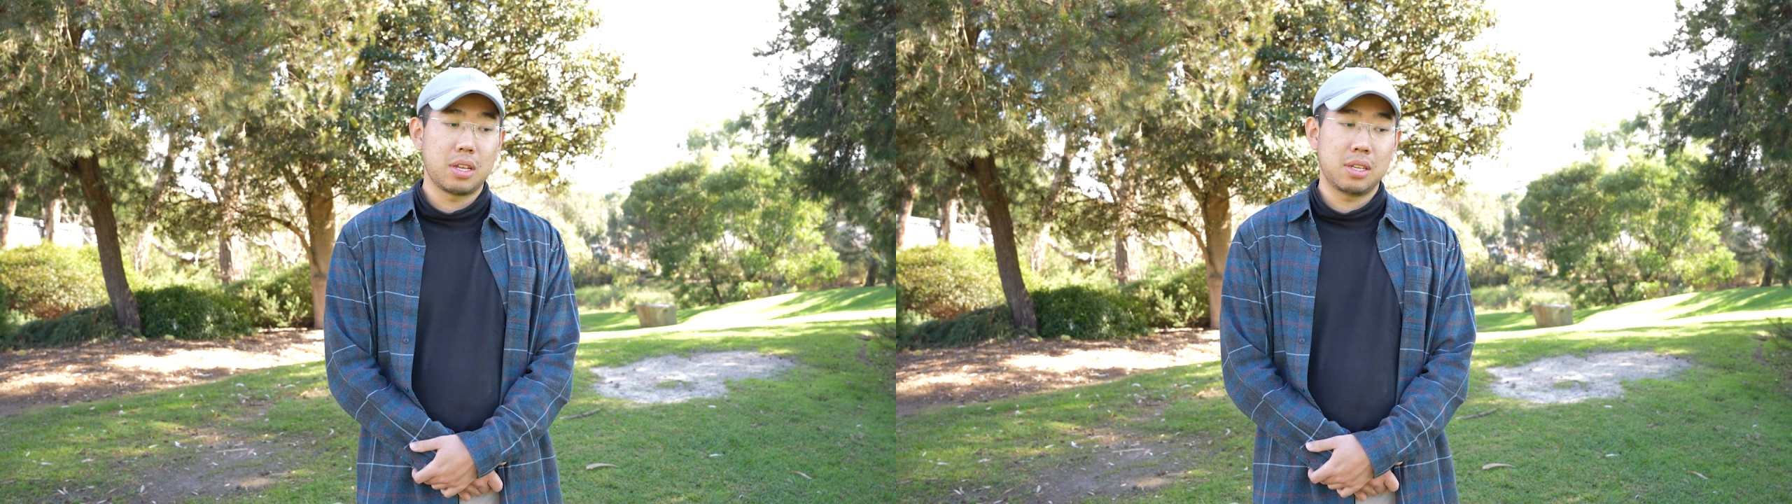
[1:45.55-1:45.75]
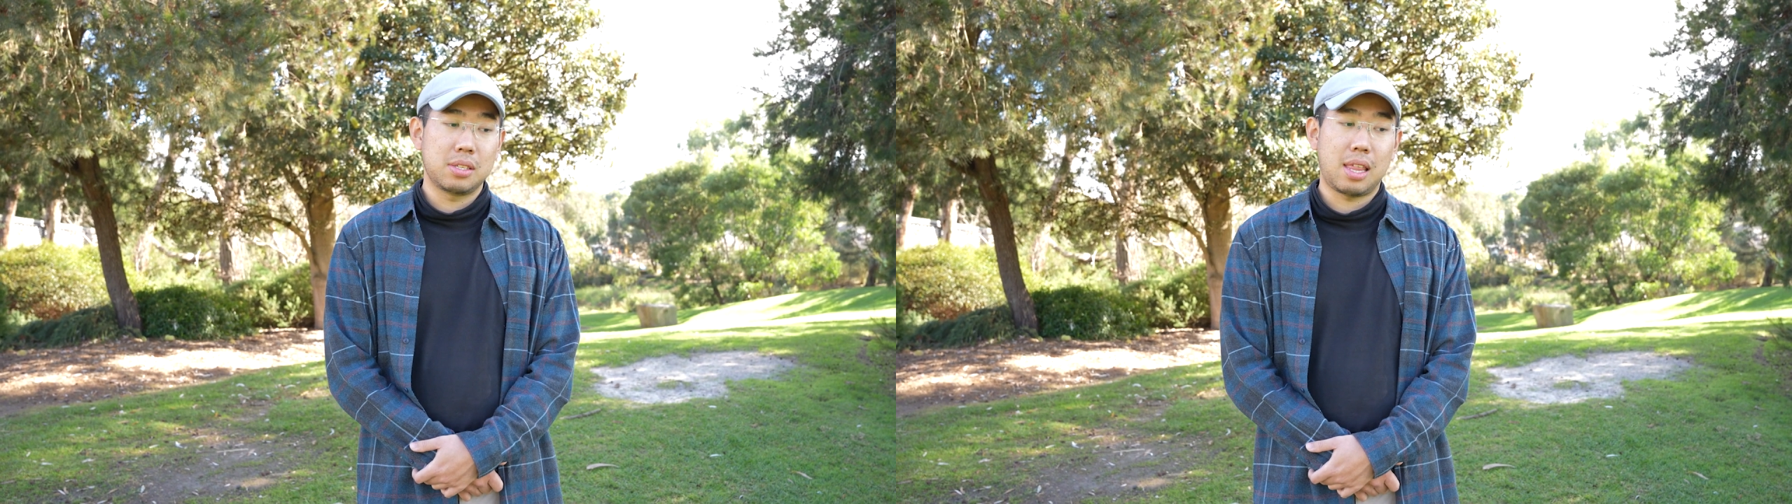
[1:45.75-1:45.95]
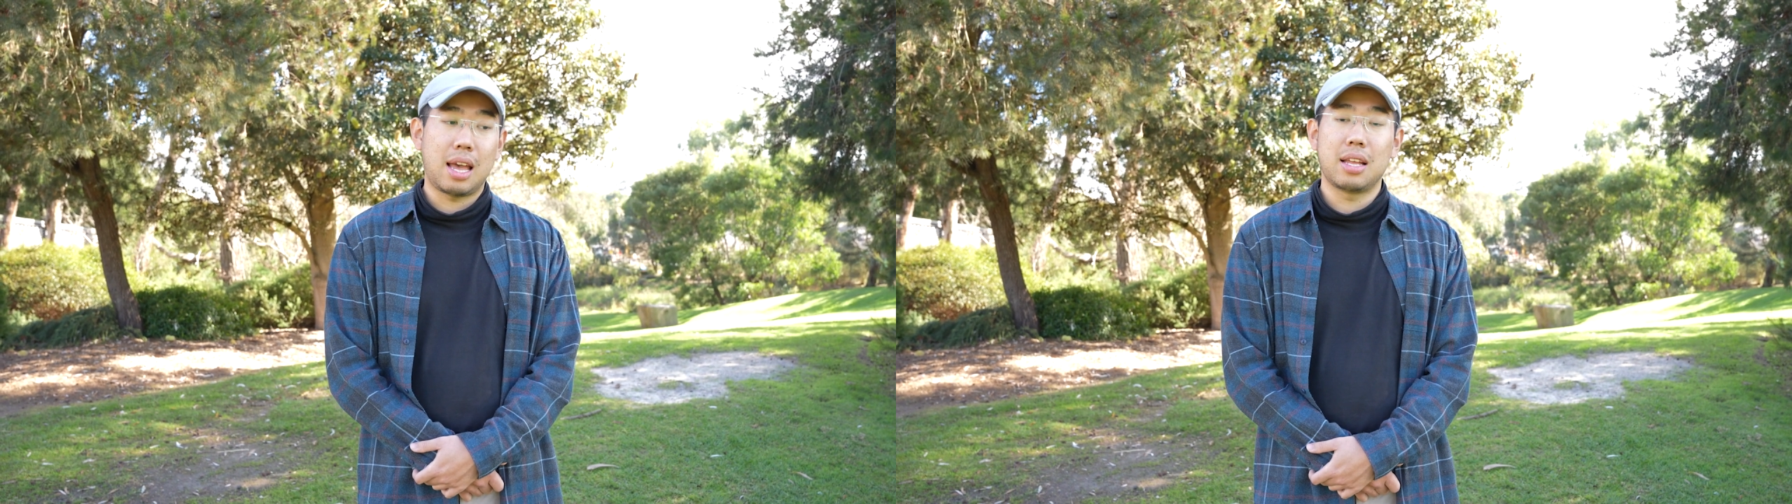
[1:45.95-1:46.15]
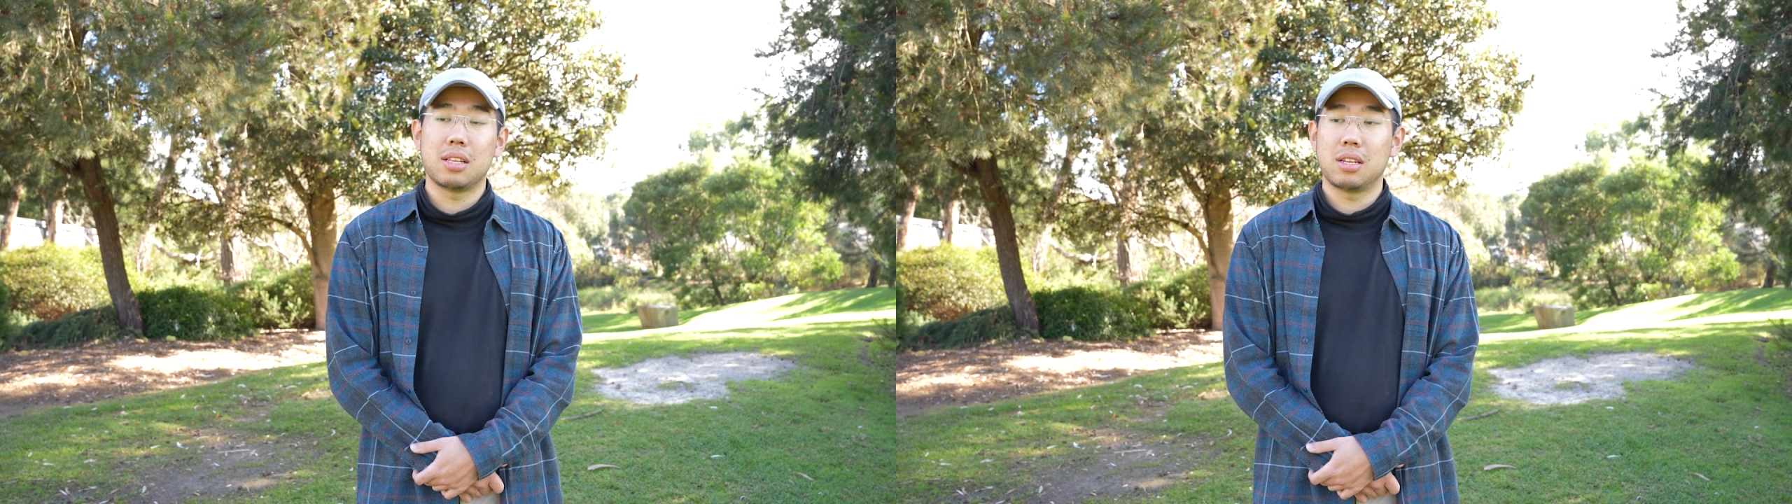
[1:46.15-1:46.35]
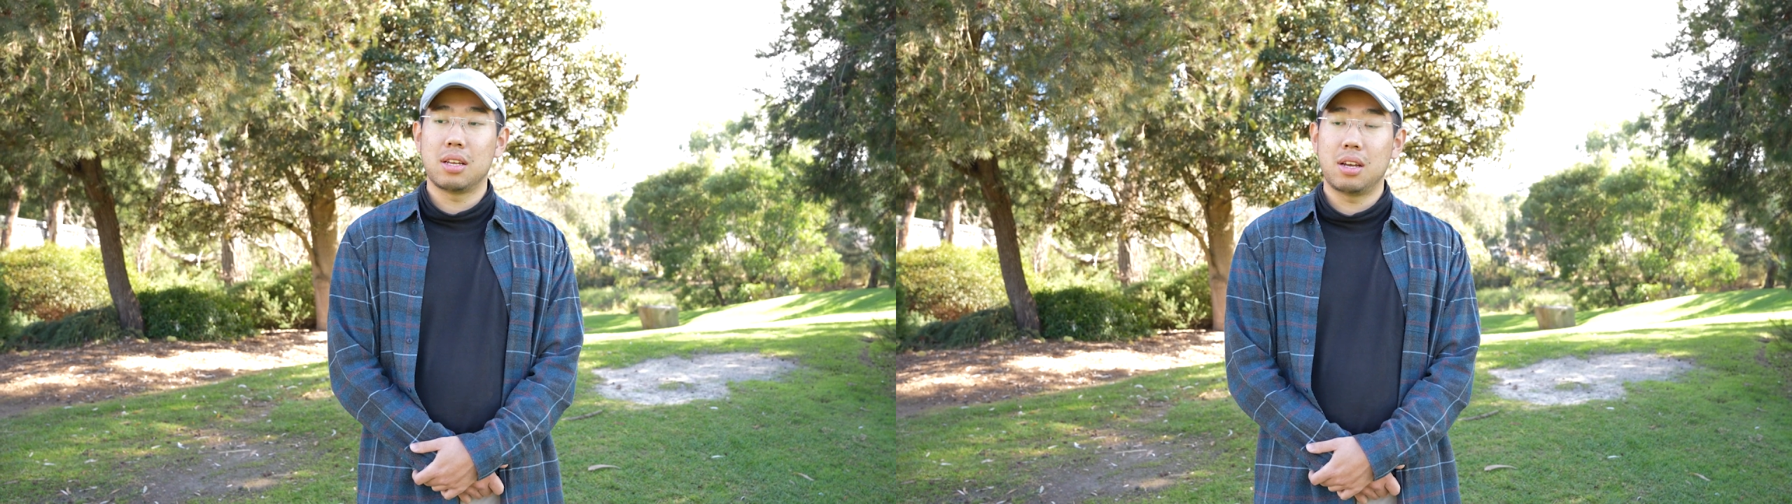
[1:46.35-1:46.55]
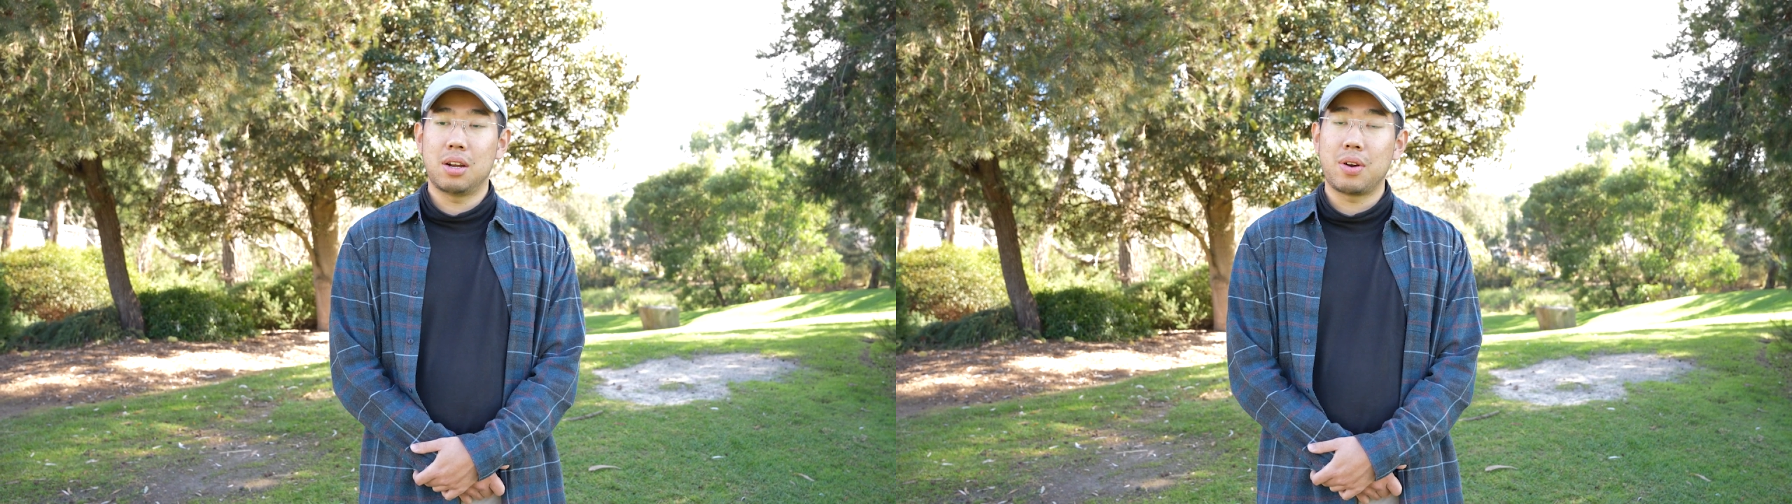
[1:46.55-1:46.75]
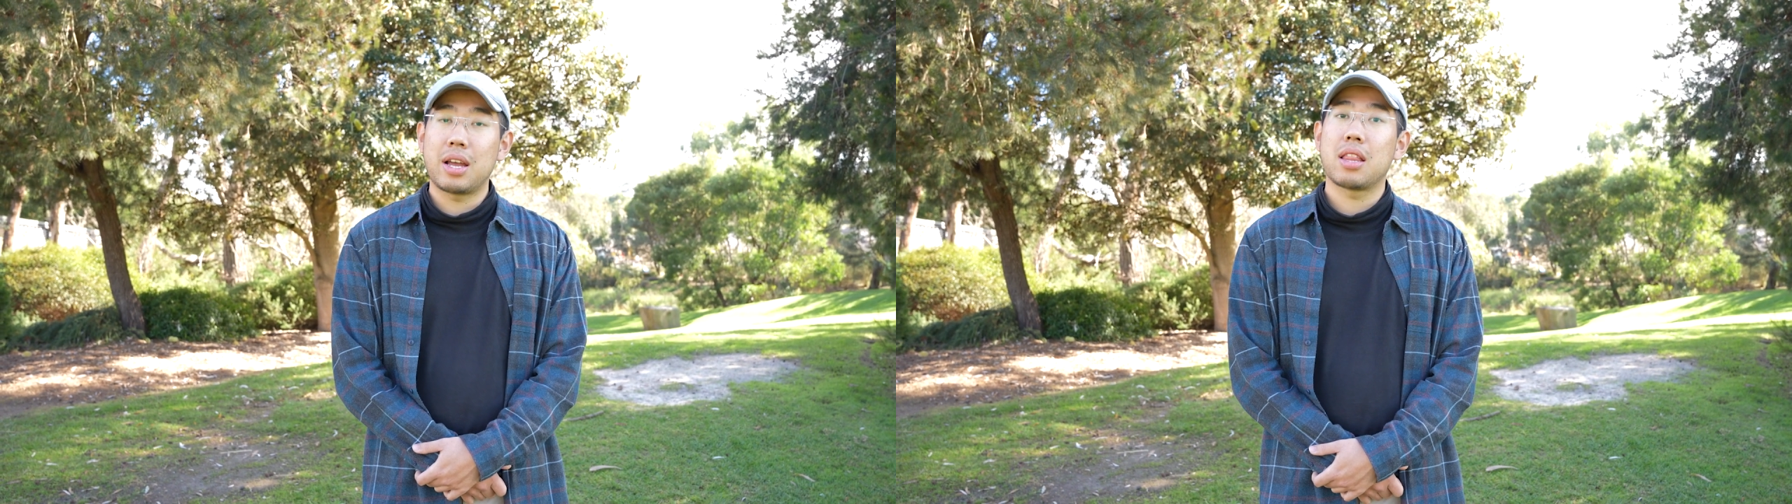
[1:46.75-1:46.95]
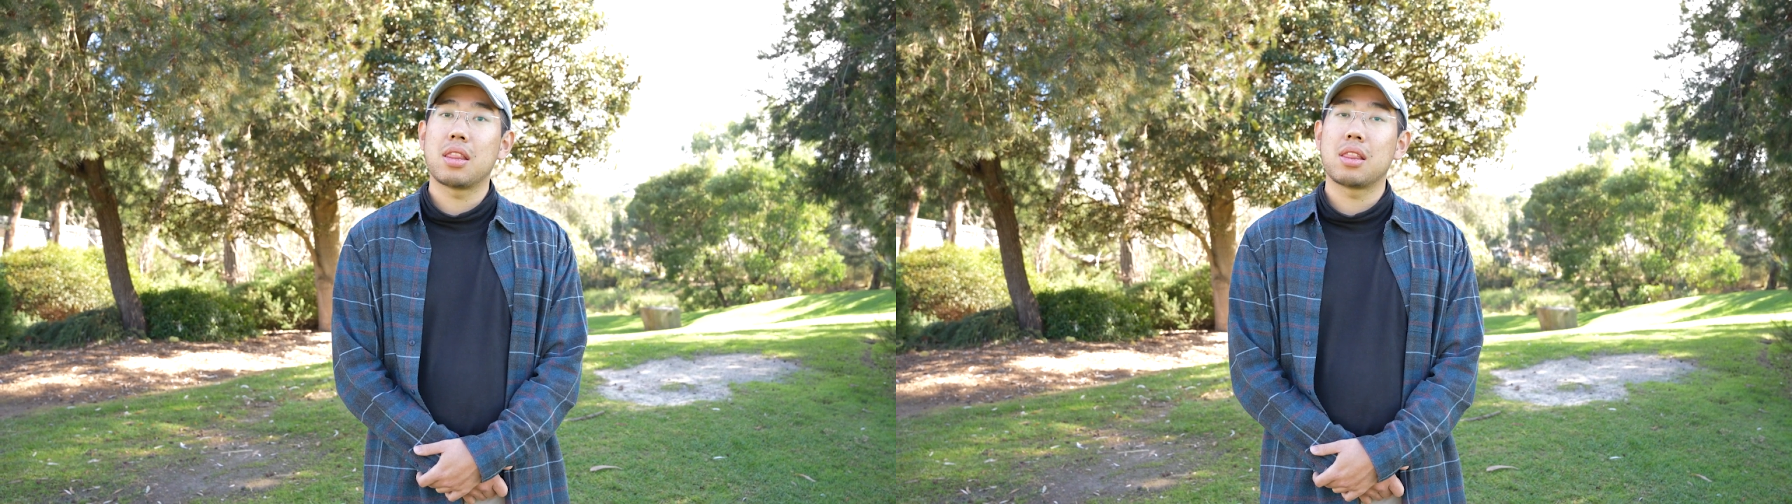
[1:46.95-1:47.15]
is that
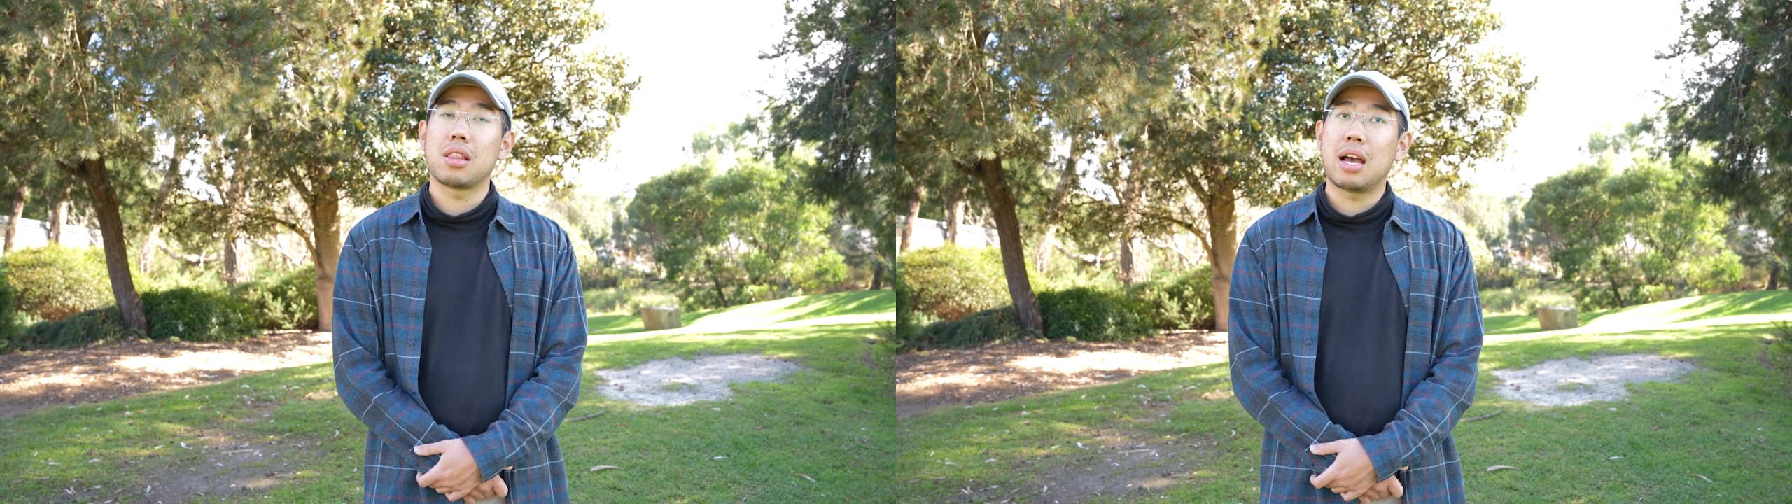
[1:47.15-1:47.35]
around